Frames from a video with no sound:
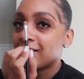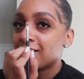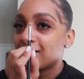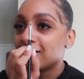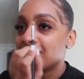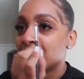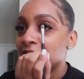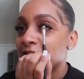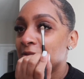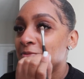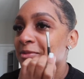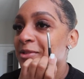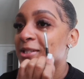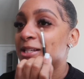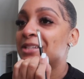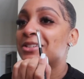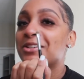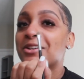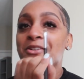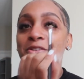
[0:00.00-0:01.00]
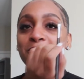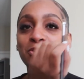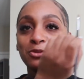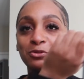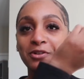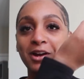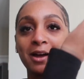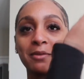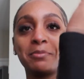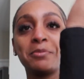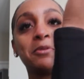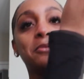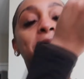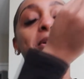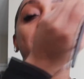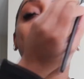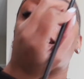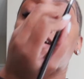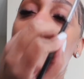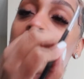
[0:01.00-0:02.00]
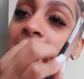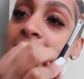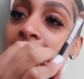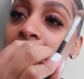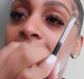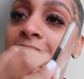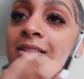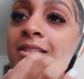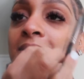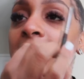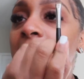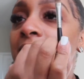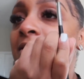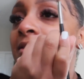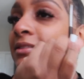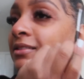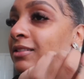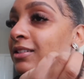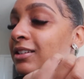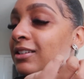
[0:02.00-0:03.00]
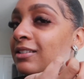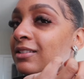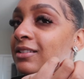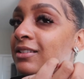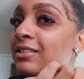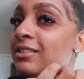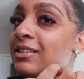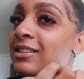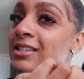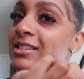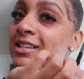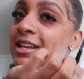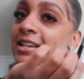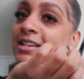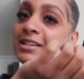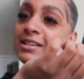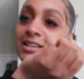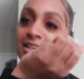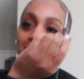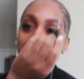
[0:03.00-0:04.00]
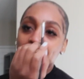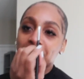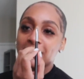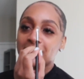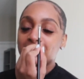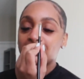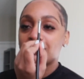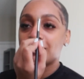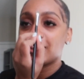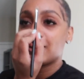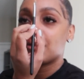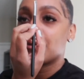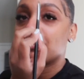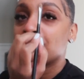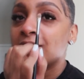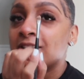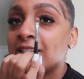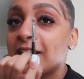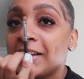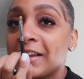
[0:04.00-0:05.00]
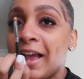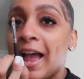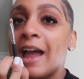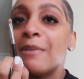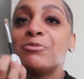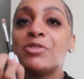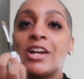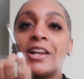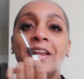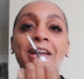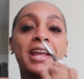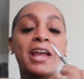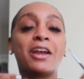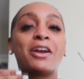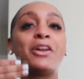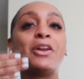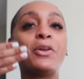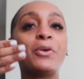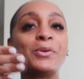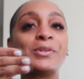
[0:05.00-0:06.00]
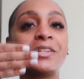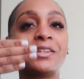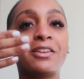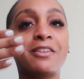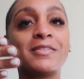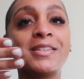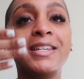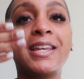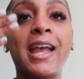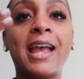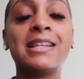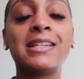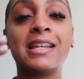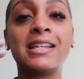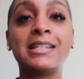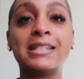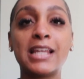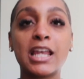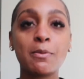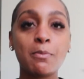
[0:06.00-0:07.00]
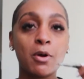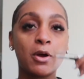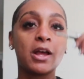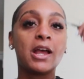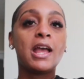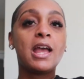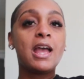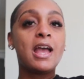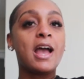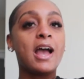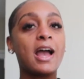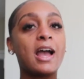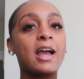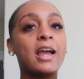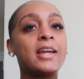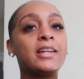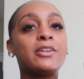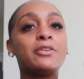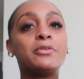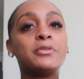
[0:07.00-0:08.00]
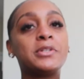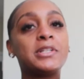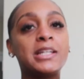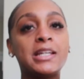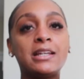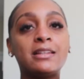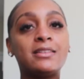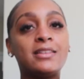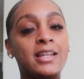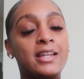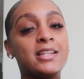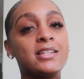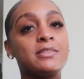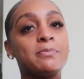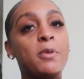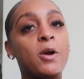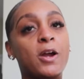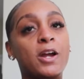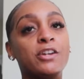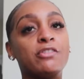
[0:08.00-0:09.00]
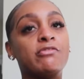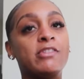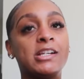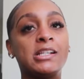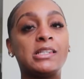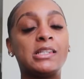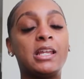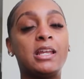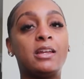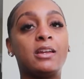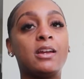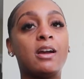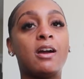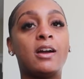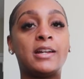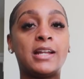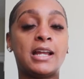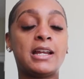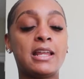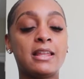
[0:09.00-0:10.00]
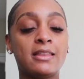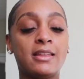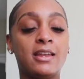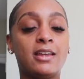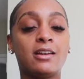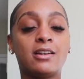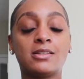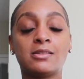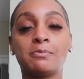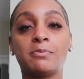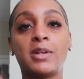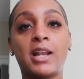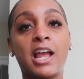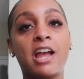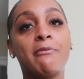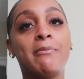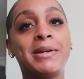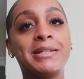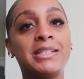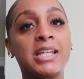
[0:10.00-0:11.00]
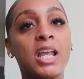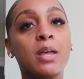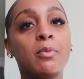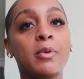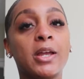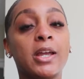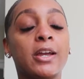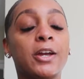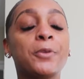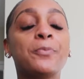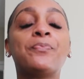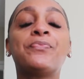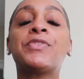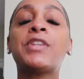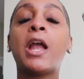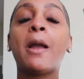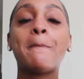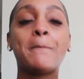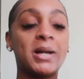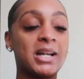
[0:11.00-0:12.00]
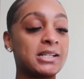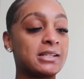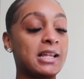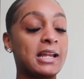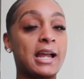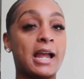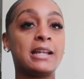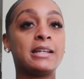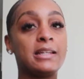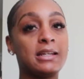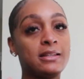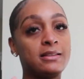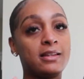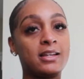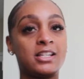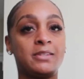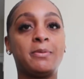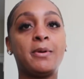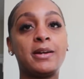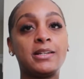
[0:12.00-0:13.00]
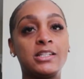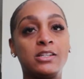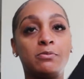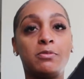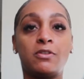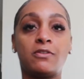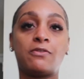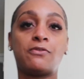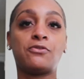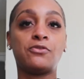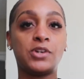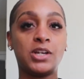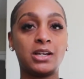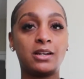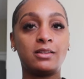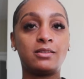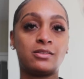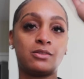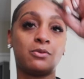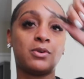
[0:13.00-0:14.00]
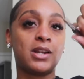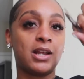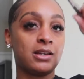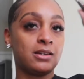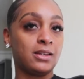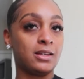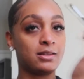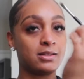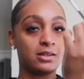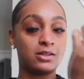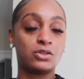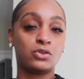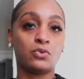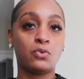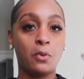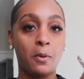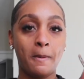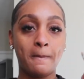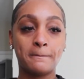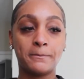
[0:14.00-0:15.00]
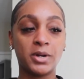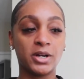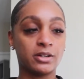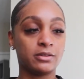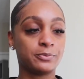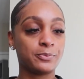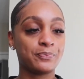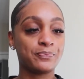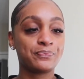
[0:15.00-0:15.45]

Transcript: Oh, I'm such a crapple, guys, because I need my, okay, so I'm trying to get close enough so you guys can see, but I don't need this part resting on anything, but I have my table here, but it's like I need this part to be free to do what I need to do. But